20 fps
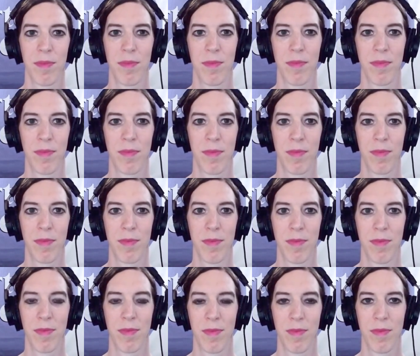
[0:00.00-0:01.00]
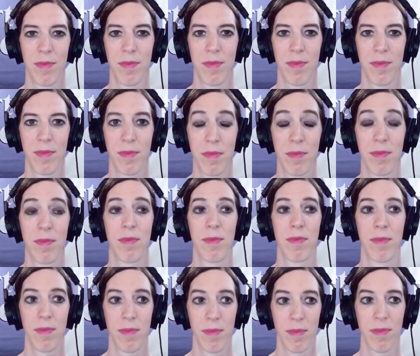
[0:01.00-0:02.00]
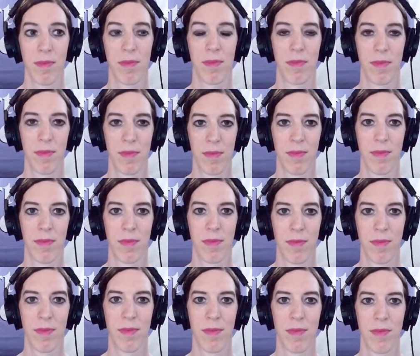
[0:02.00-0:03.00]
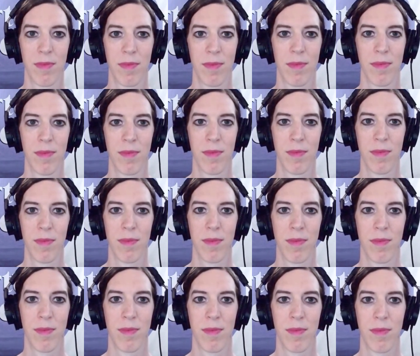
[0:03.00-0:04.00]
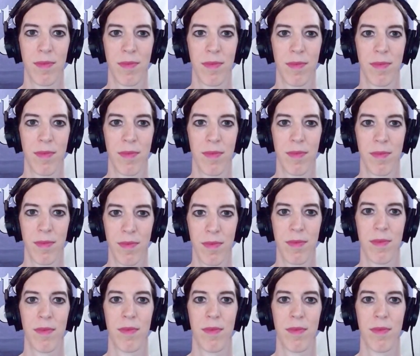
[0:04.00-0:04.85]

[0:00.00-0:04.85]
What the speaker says: This person isn't speaking.